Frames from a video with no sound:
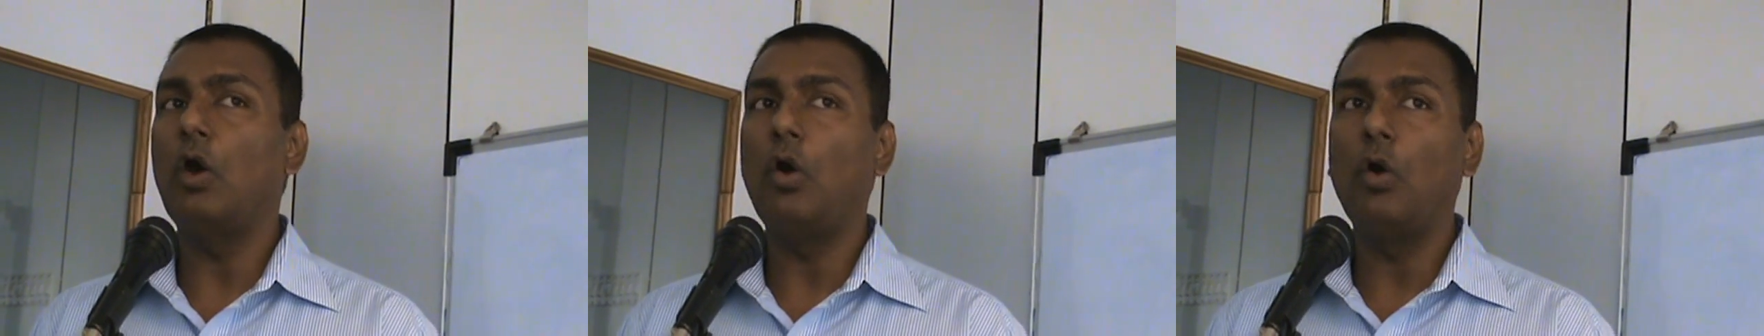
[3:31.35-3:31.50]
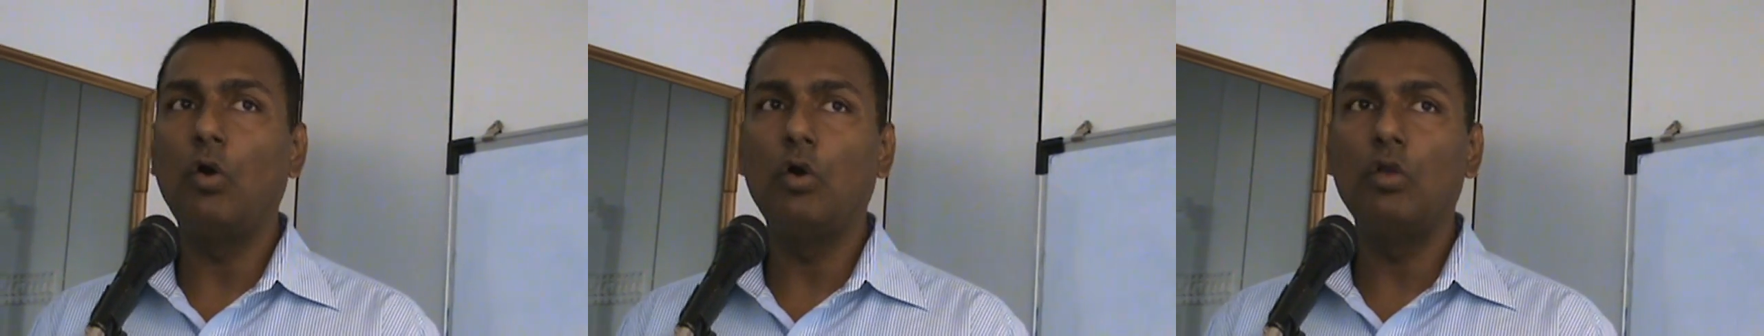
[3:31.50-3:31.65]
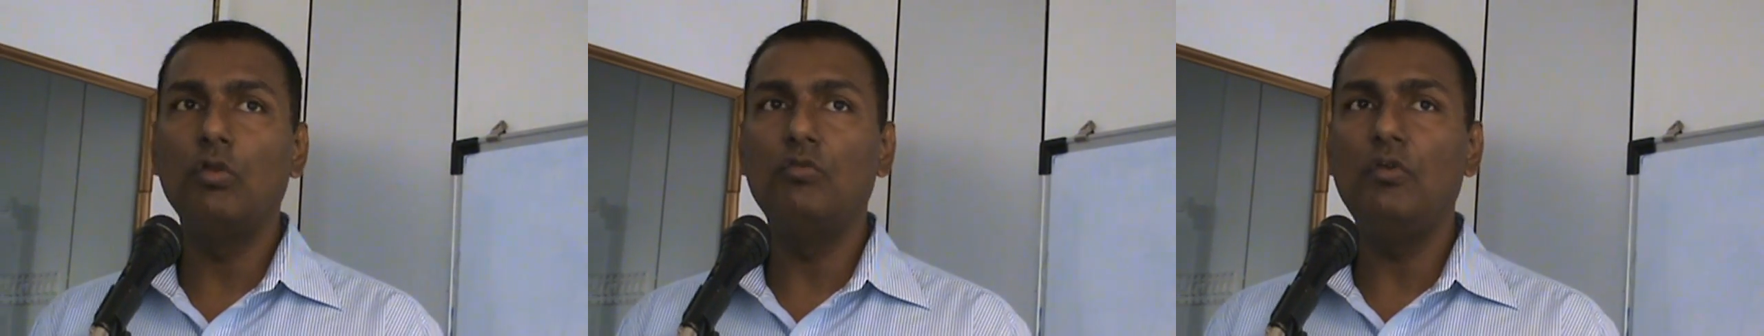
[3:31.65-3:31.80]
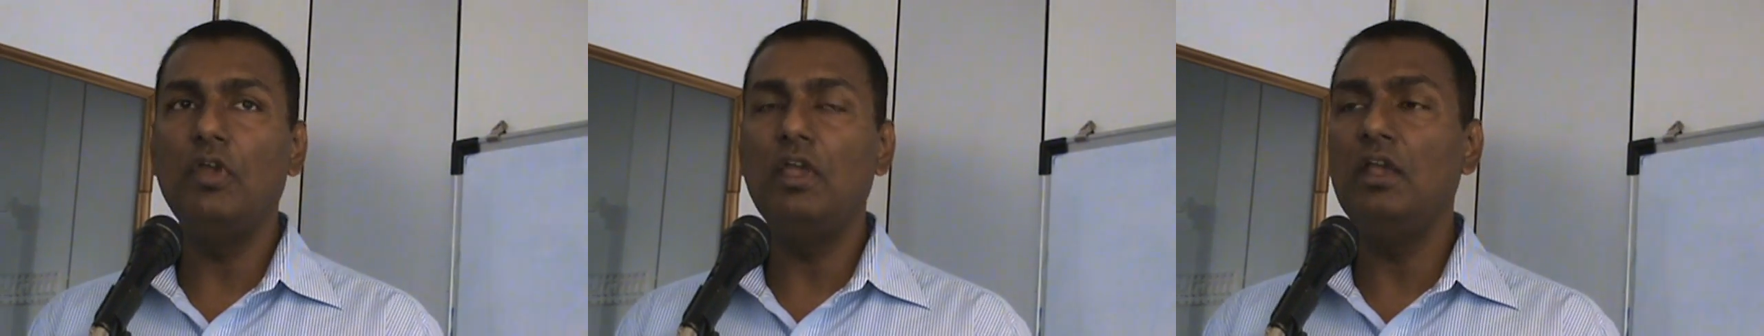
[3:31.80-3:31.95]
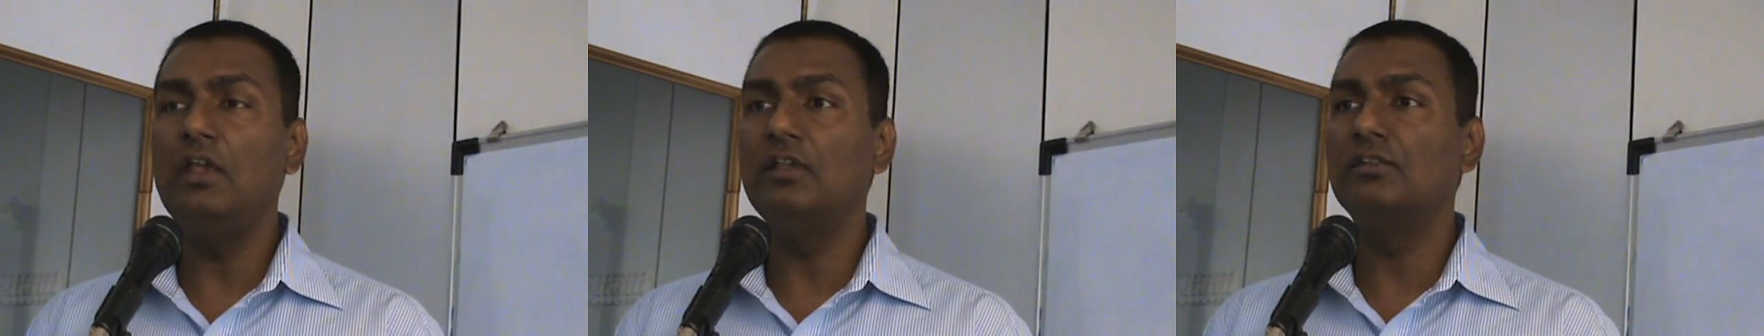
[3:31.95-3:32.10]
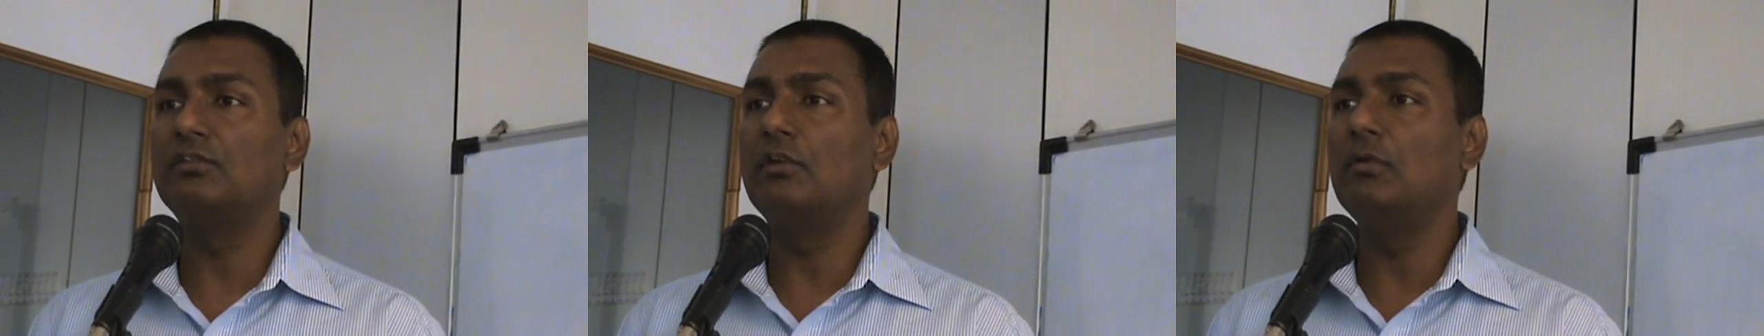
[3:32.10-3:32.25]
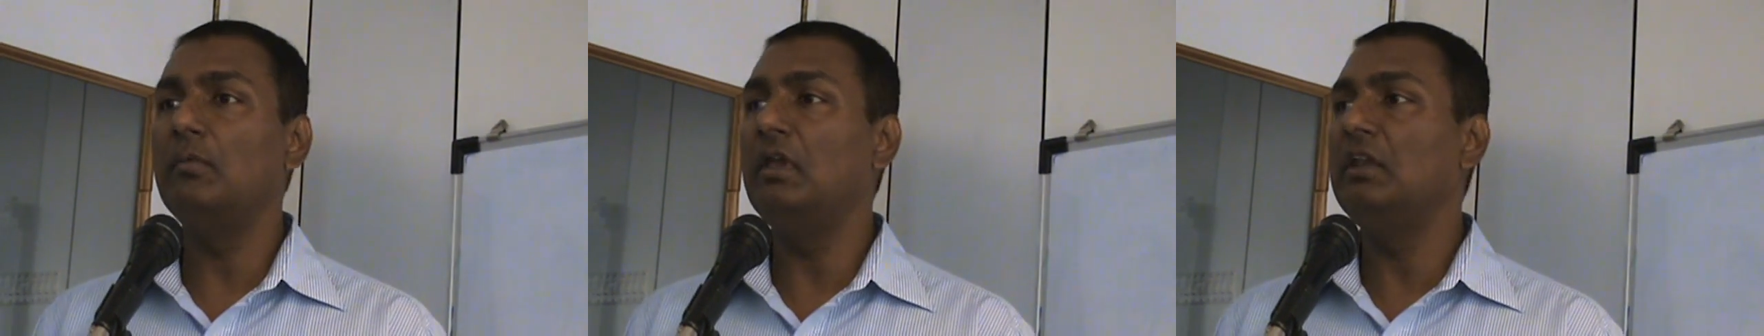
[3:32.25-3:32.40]

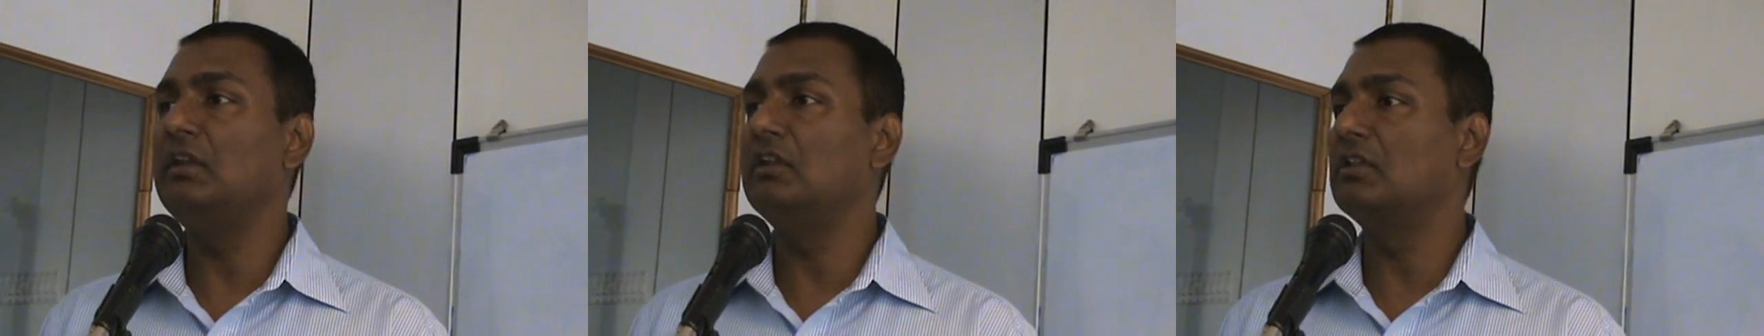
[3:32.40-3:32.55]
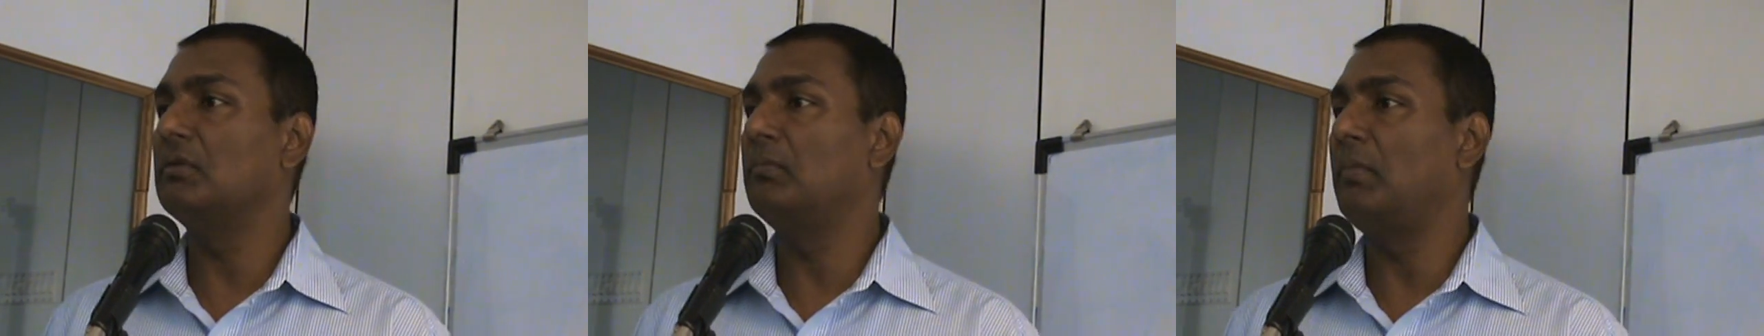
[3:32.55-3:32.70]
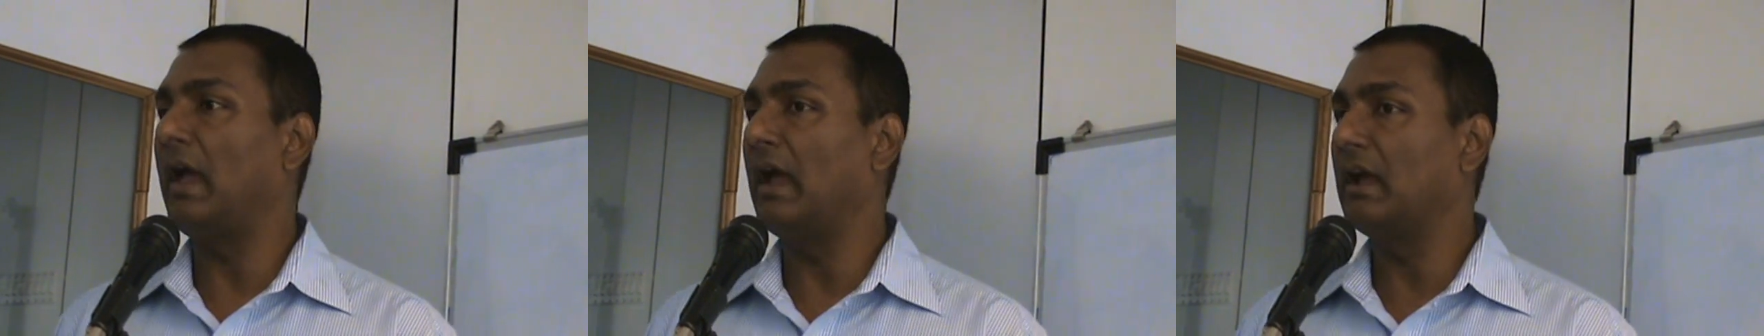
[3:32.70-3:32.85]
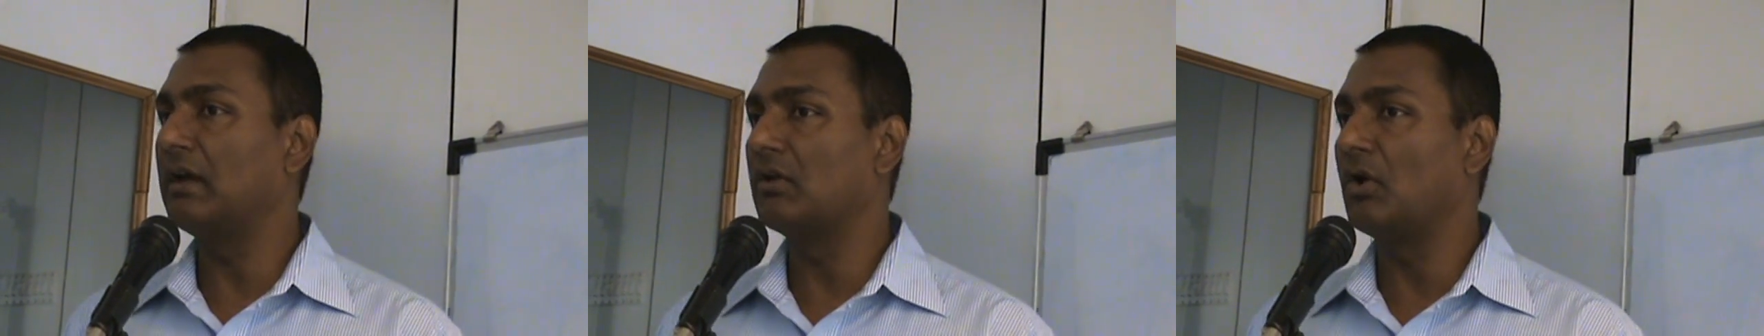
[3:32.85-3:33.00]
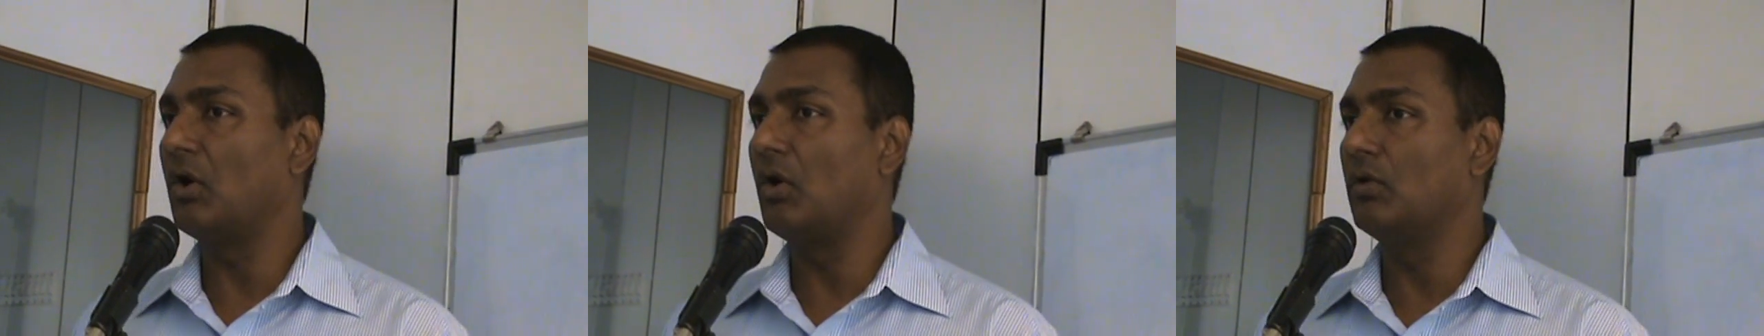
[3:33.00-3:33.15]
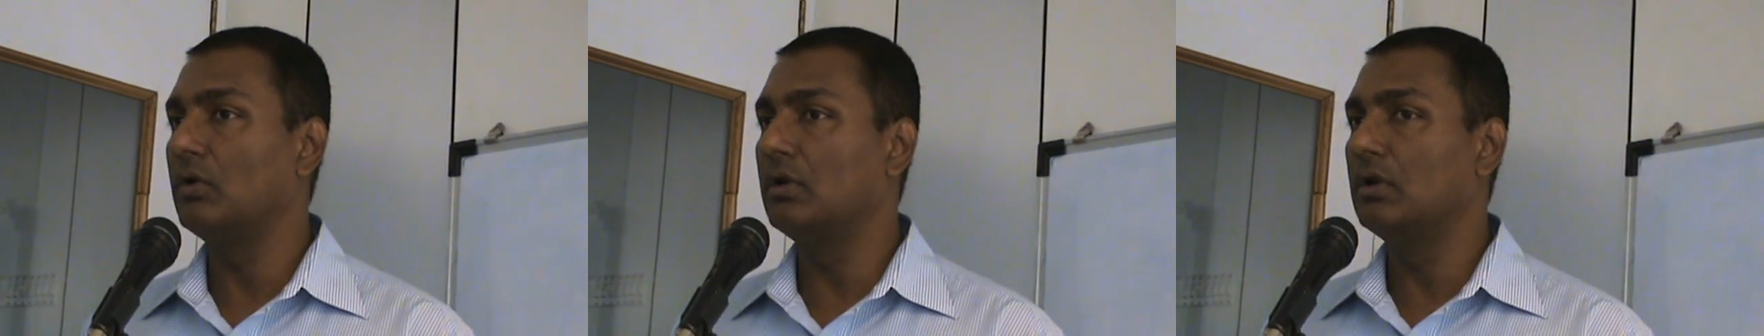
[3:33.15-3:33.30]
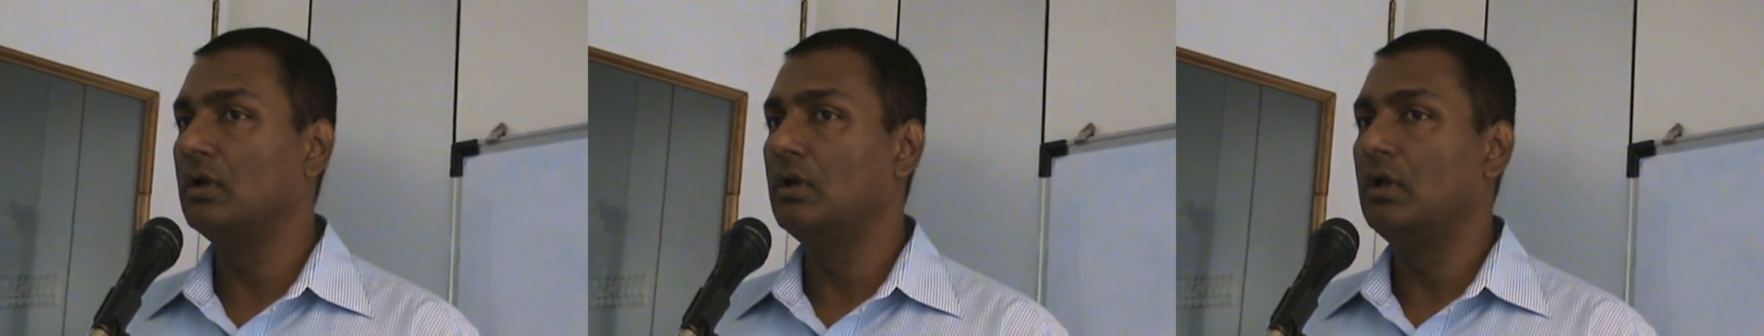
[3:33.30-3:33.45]
always remain in the
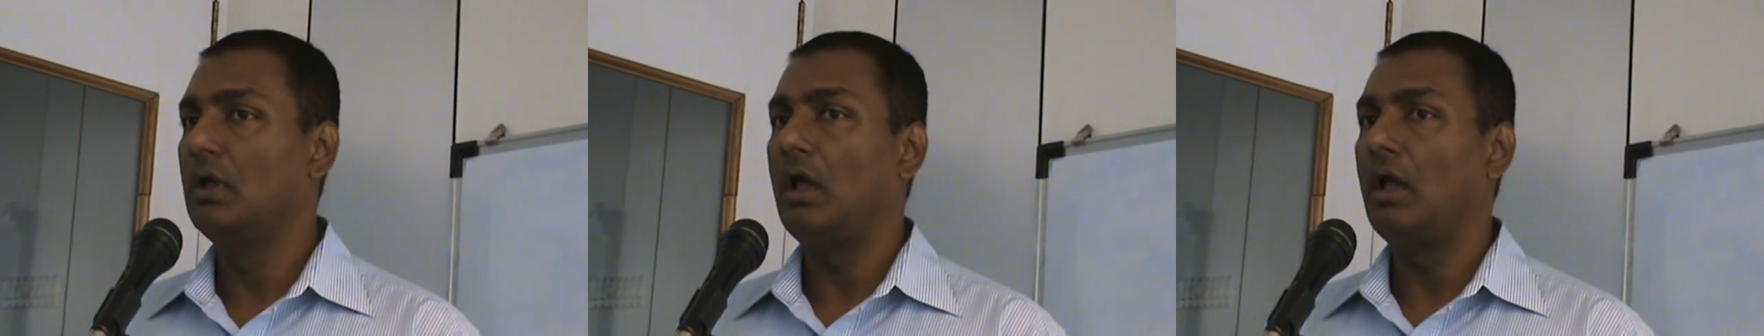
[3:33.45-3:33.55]
background